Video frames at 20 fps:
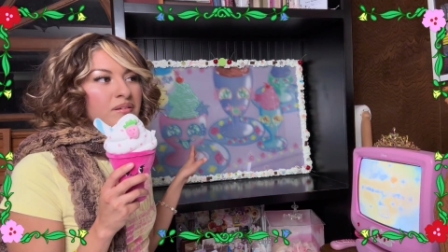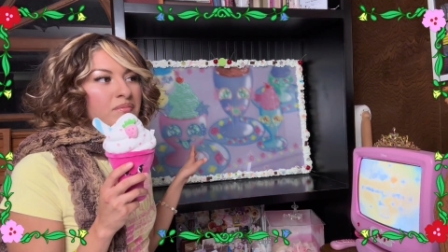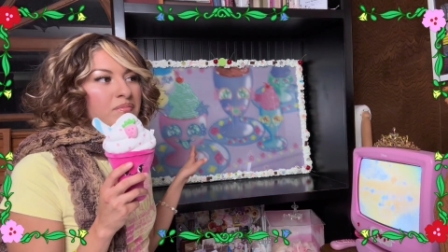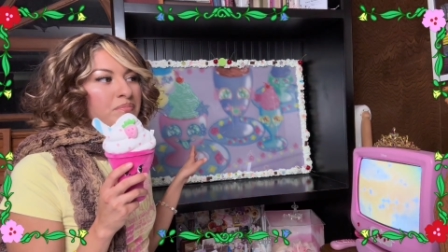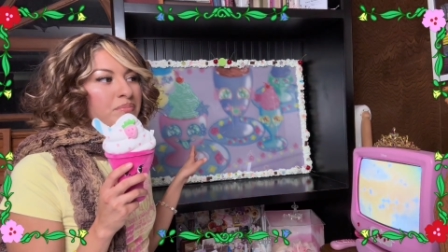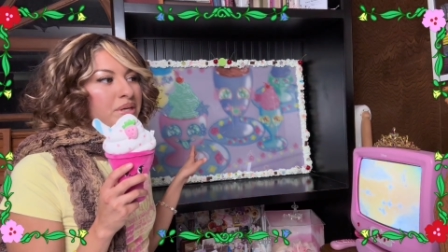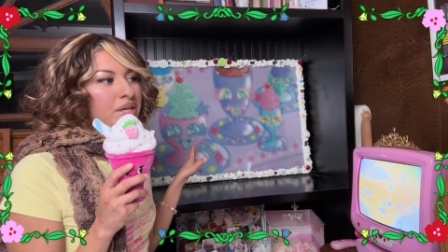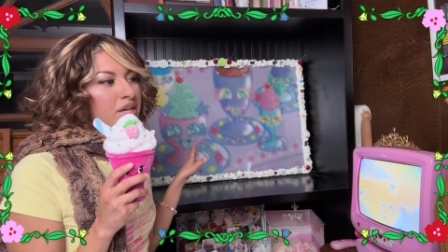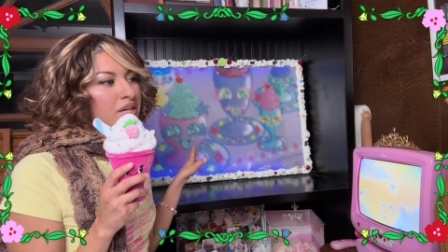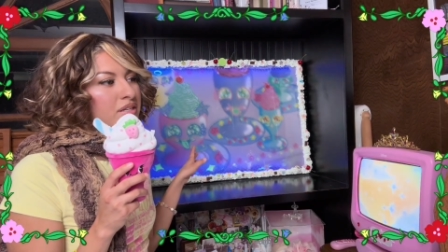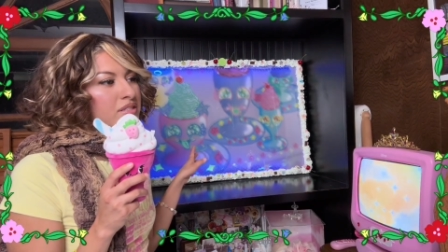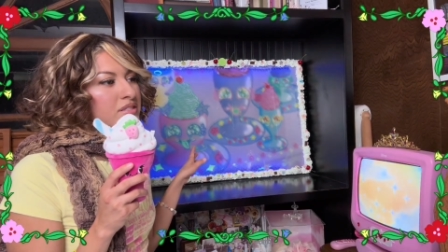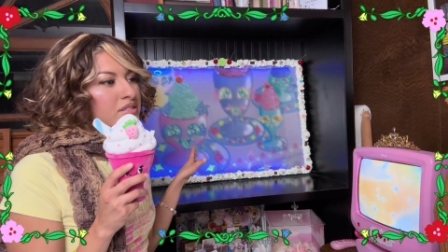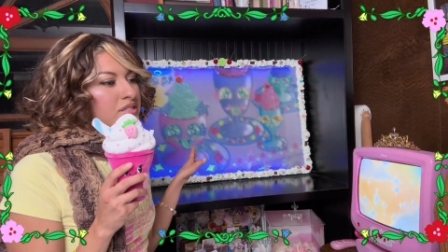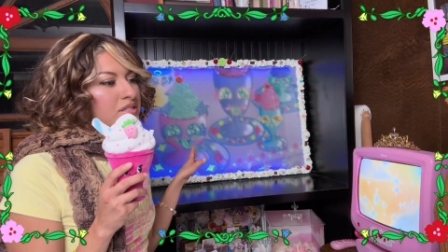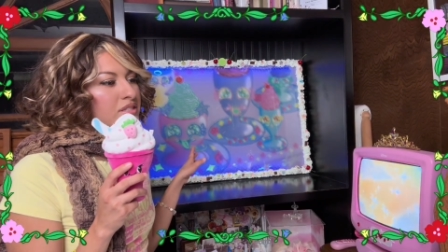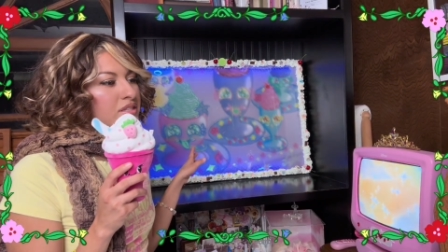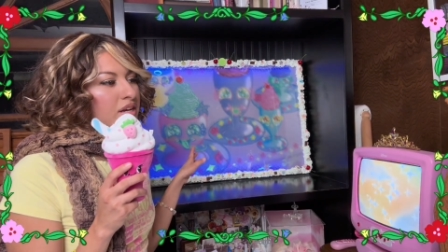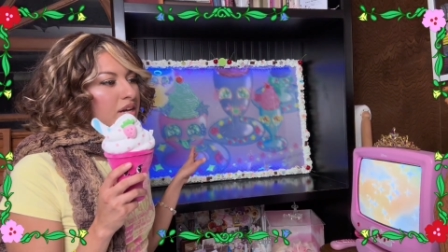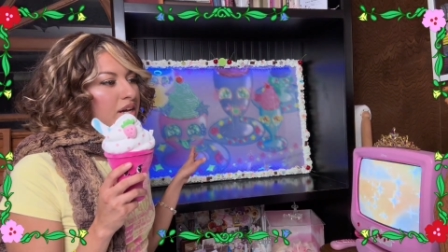because
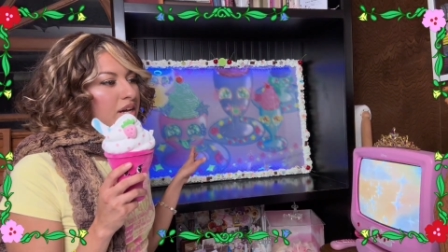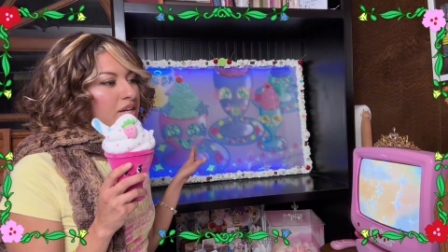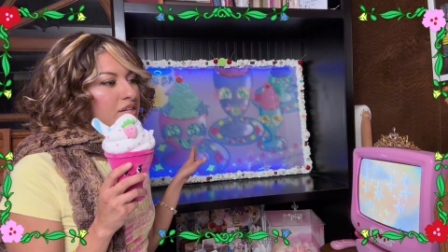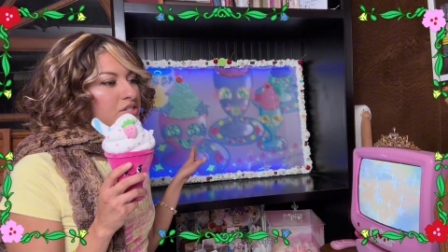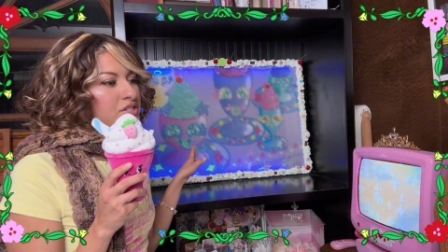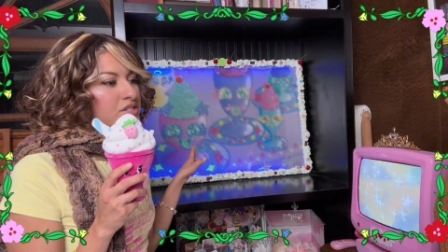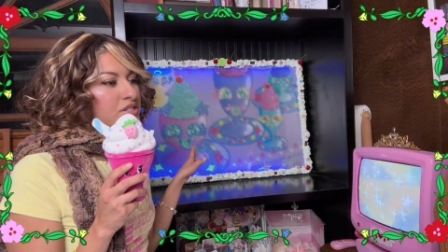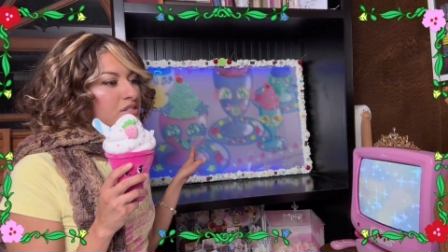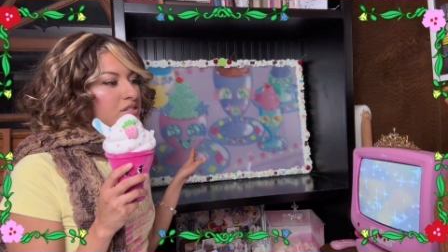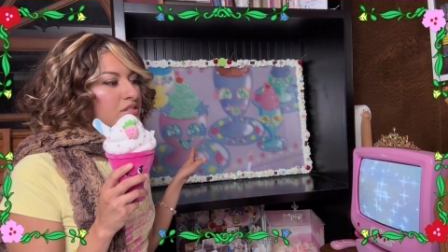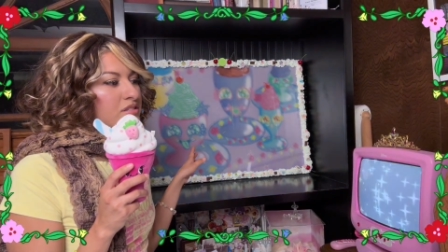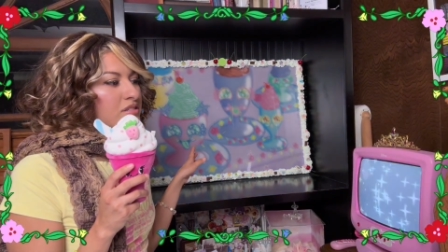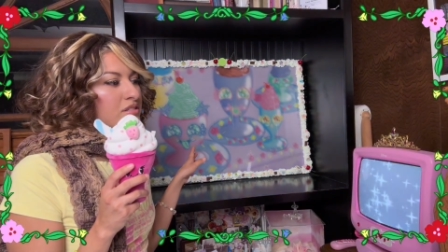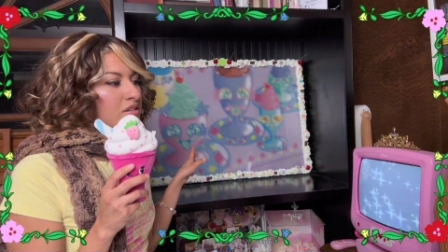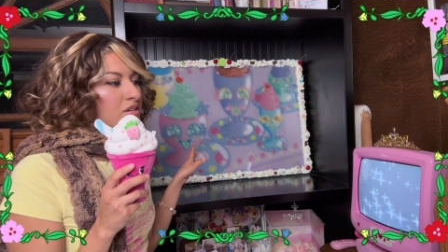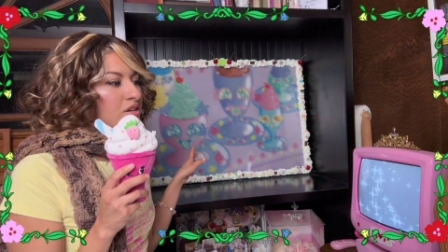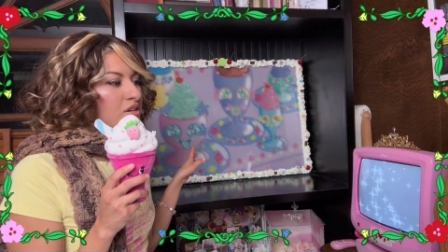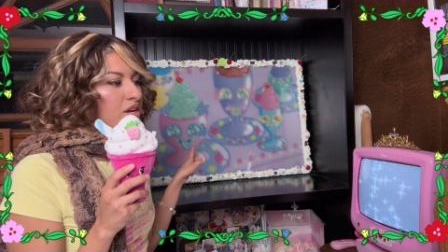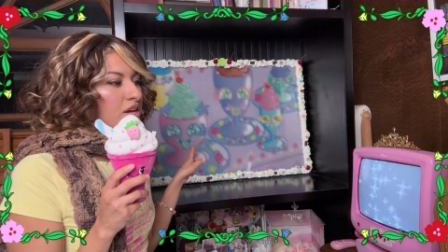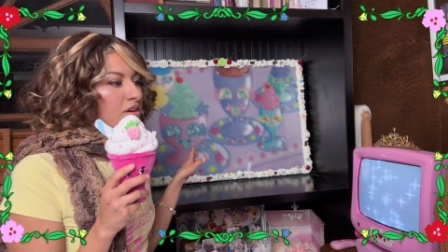
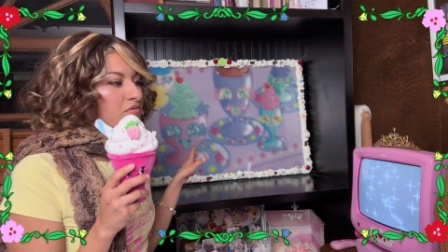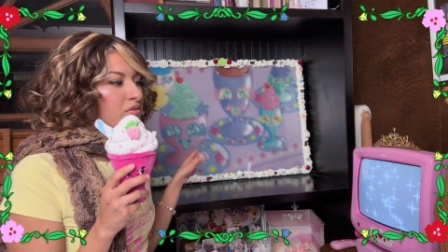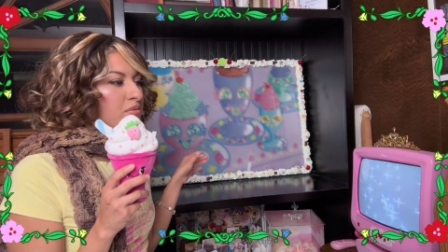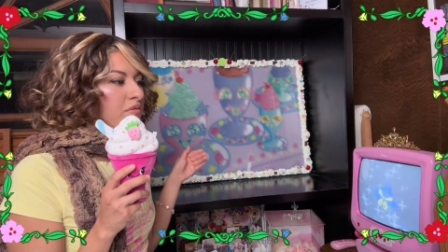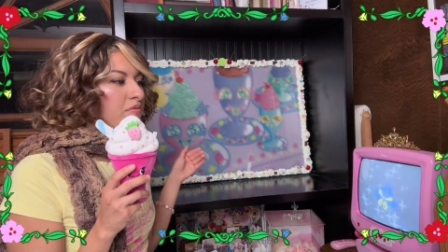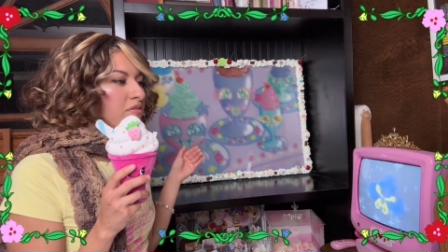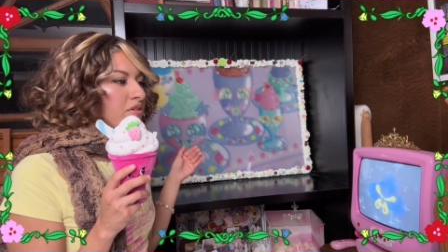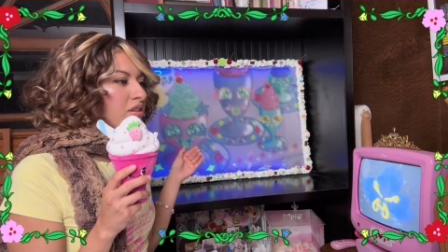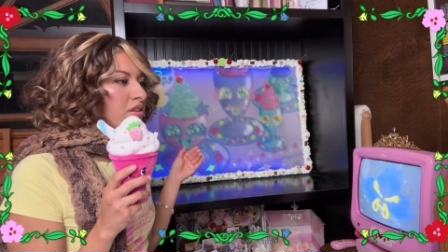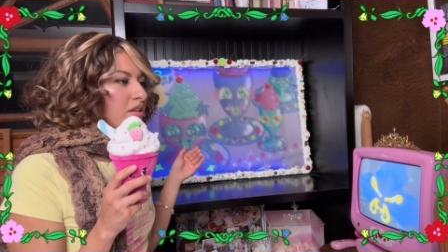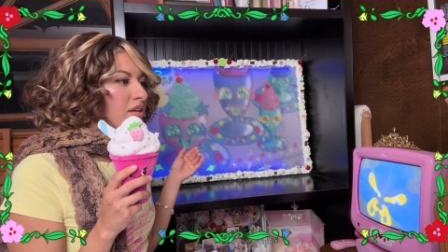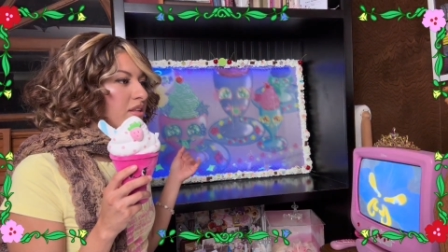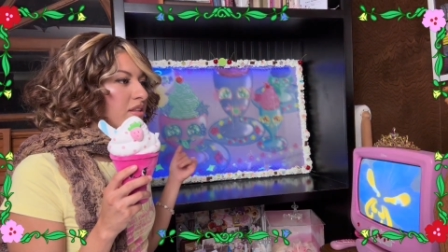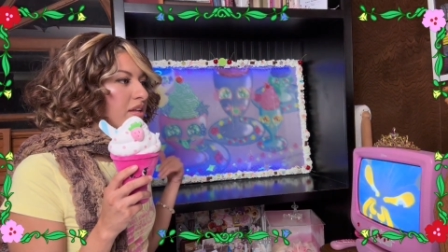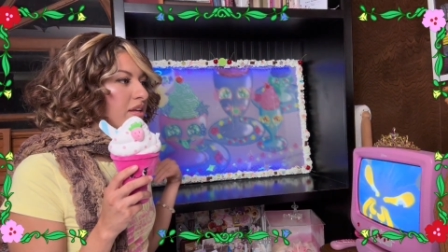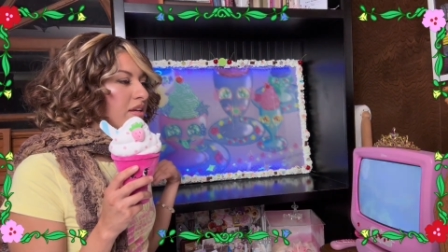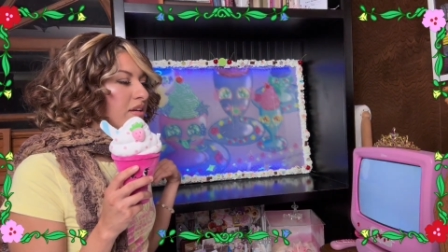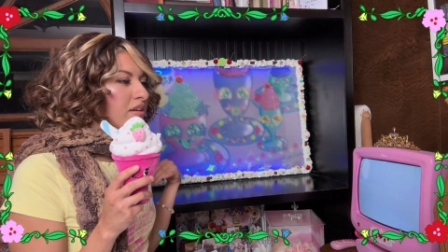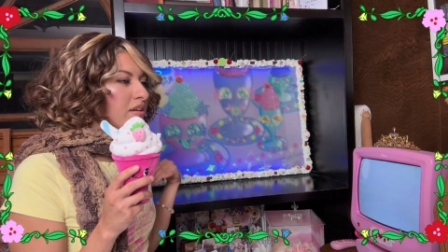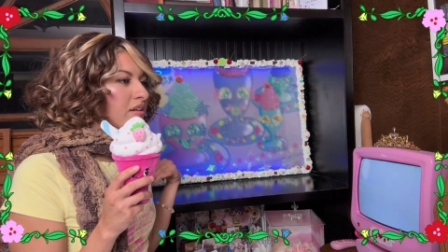from everything
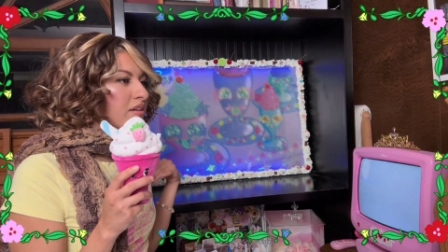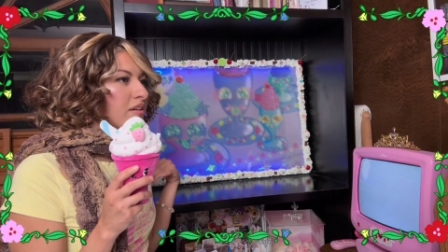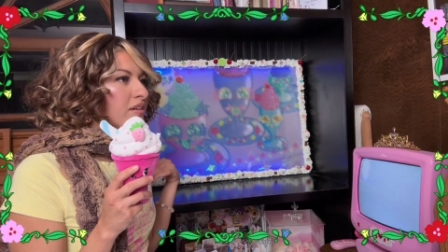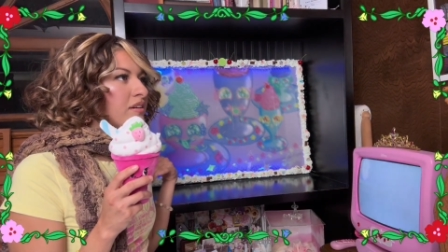like